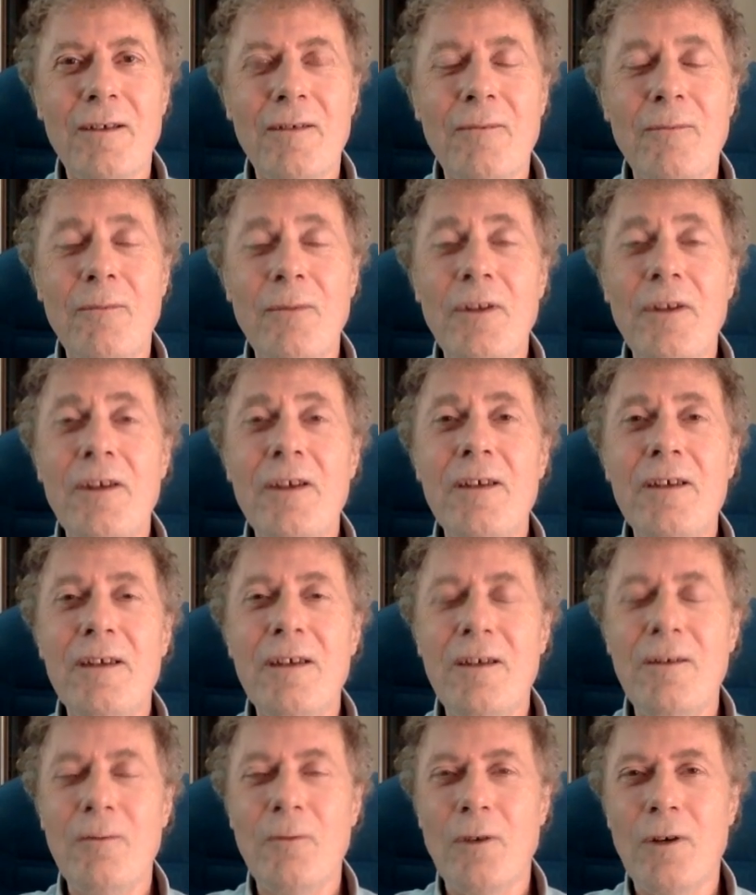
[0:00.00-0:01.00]
But it
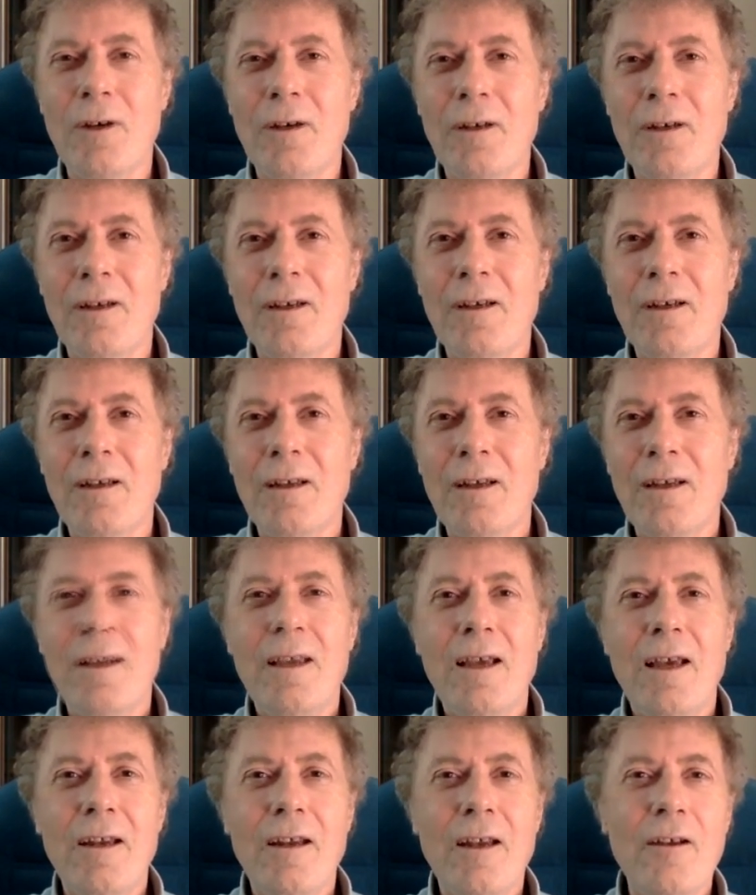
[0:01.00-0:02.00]
did work.
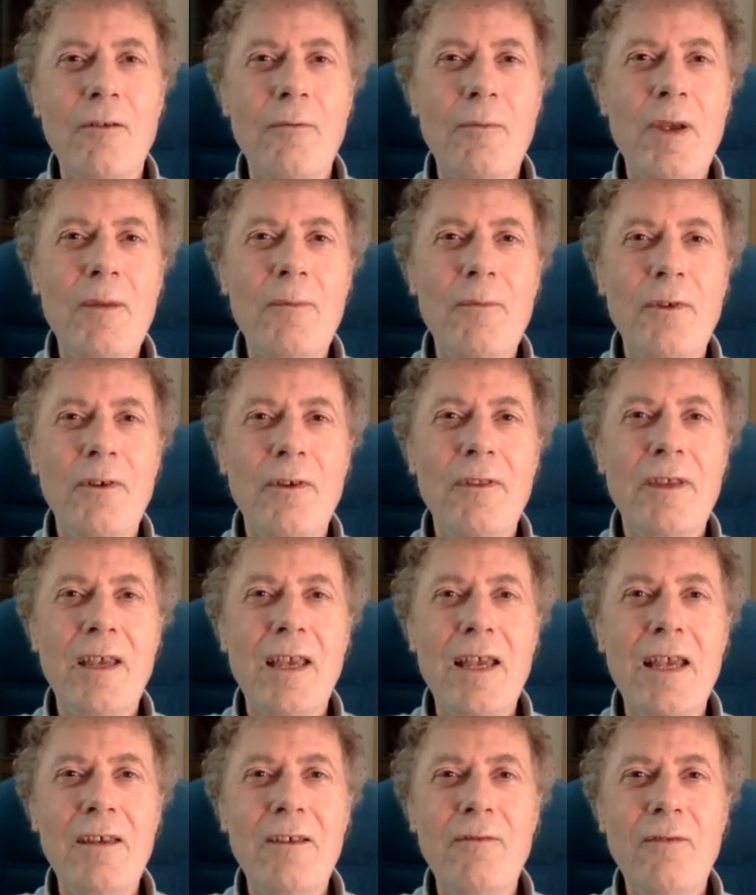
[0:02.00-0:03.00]
And I remember at the
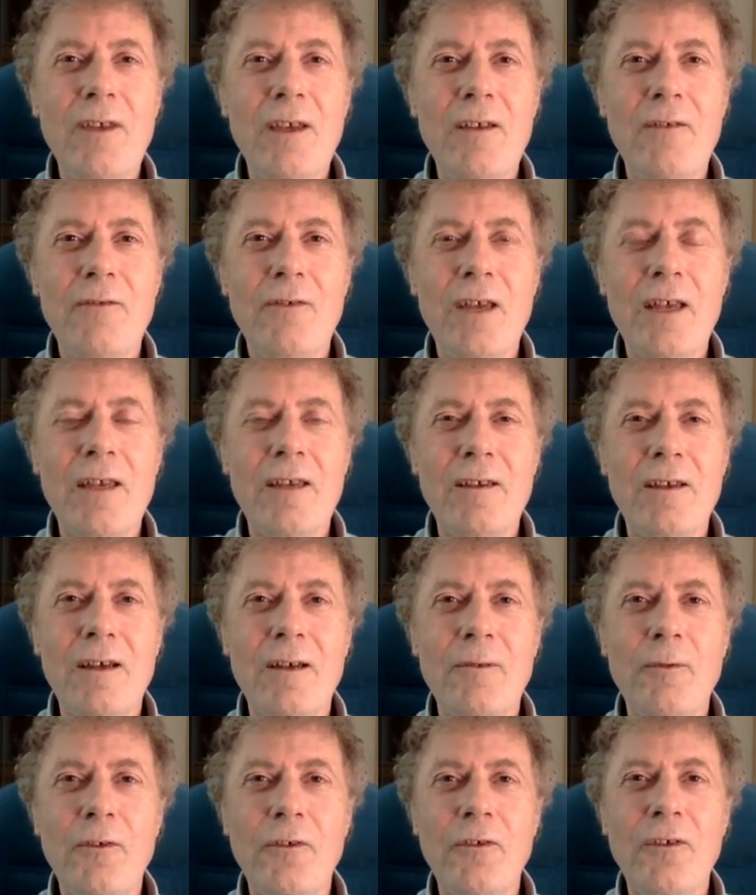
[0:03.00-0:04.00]
end of the event, I
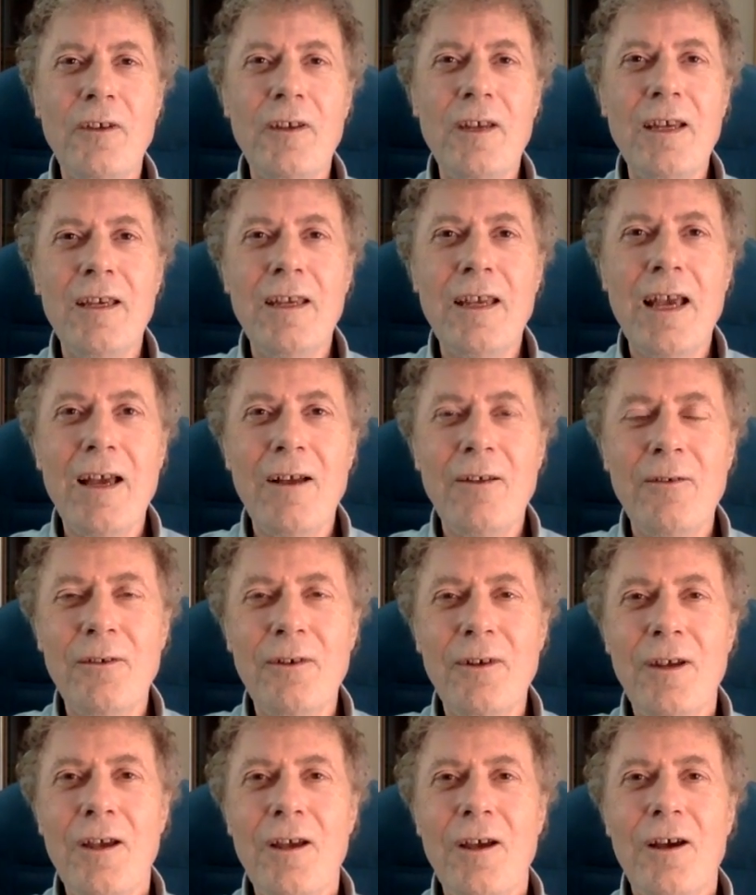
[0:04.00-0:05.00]
was sitting down
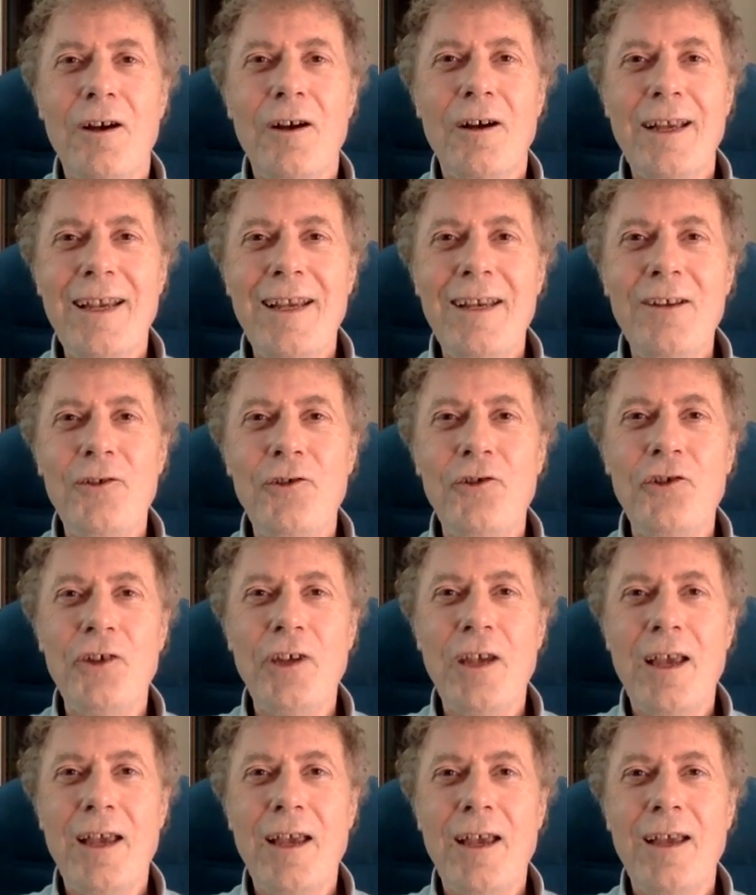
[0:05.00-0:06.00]
in a
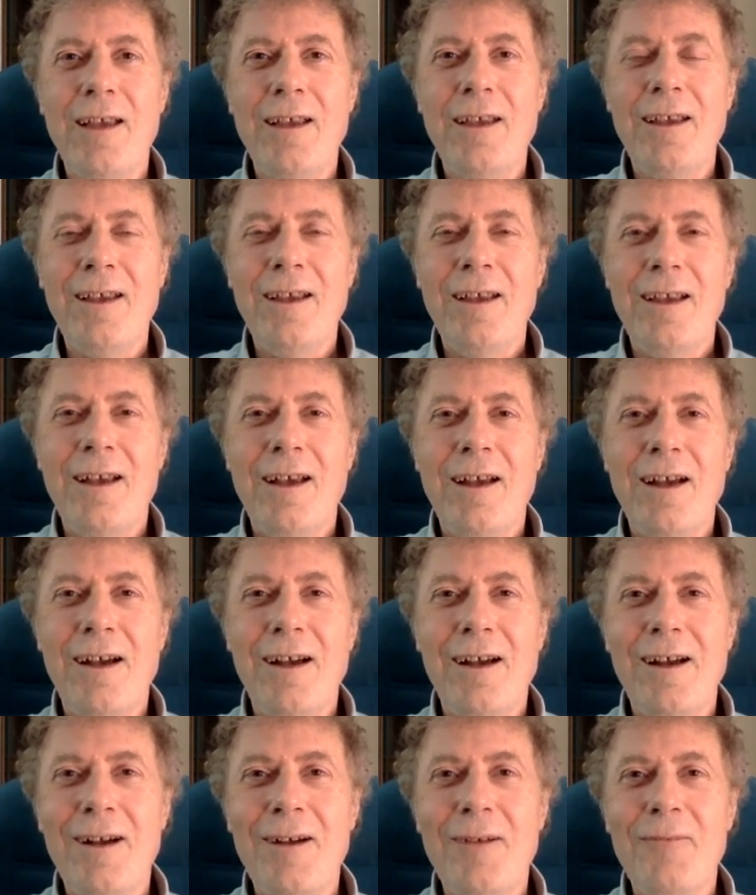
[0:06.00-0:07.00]
chair,
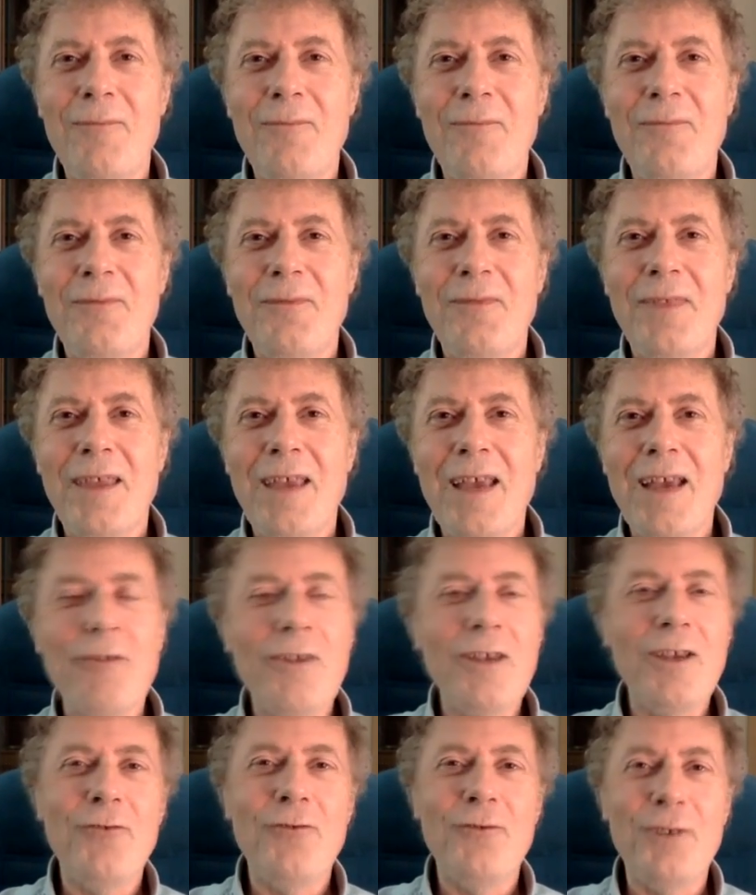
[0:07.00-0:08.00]
um,
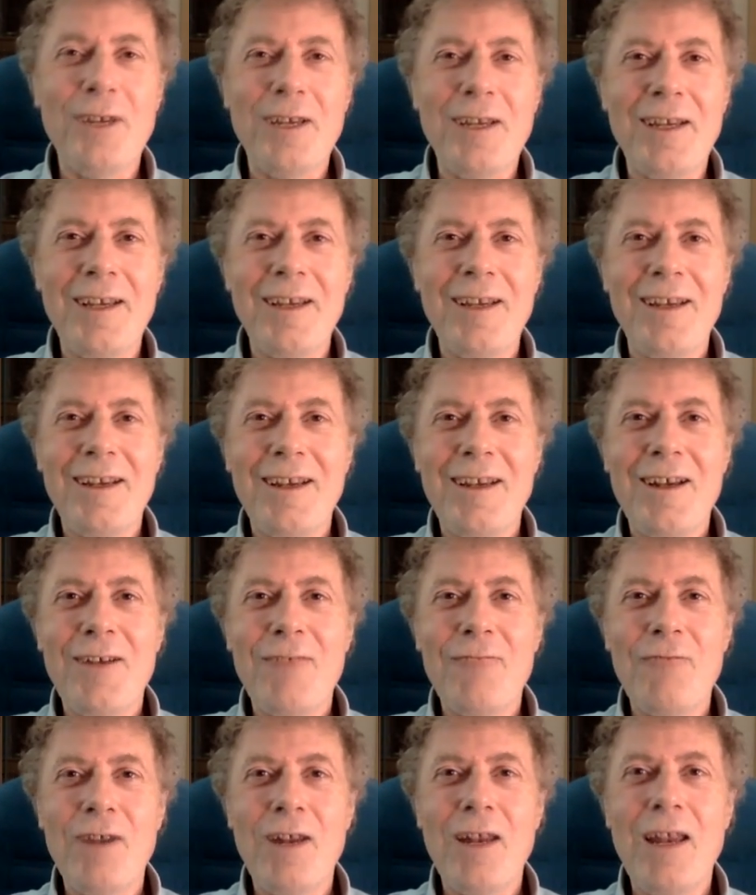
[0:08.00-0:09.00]
having a drink,
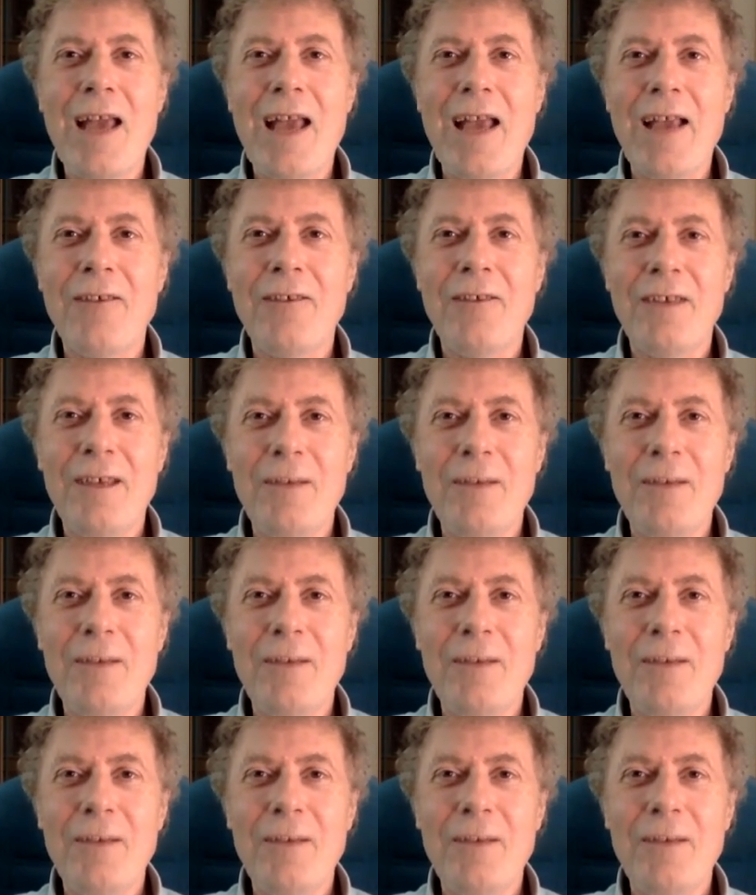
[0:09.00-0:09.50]
relaxed.